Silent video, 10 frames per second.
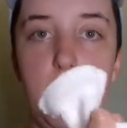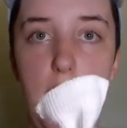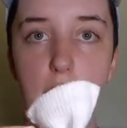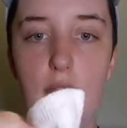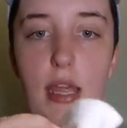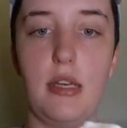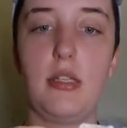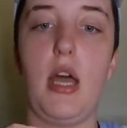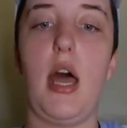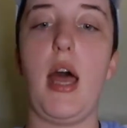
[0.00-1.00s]
take and
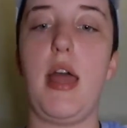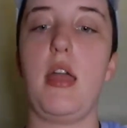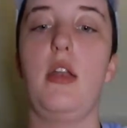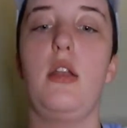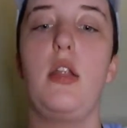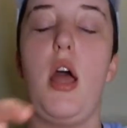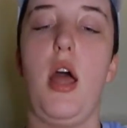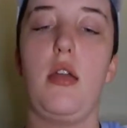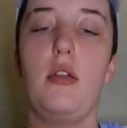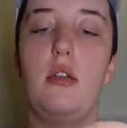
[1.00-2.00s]
tie in a
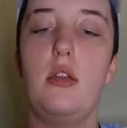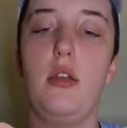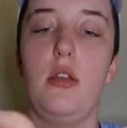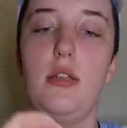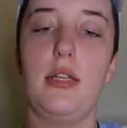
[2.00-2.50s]
knot